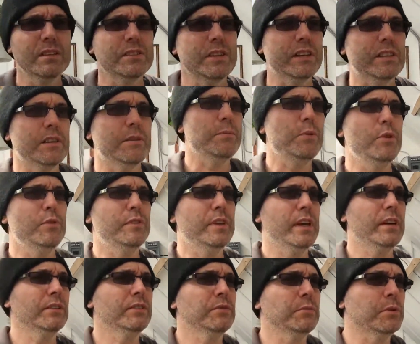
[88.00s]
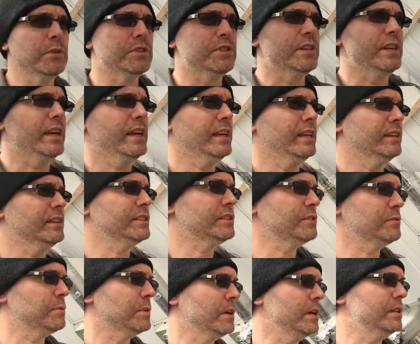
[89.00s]
So as I move down towards the end, this
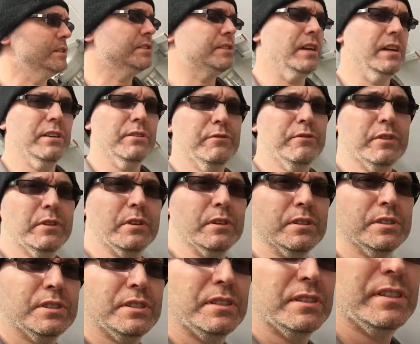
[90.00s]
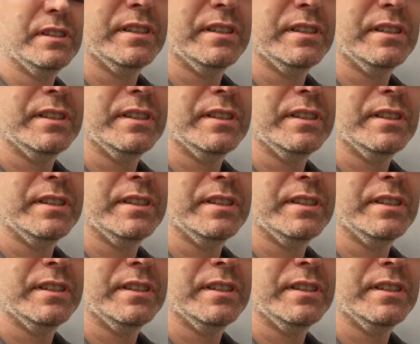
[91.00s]
is where I'll start first.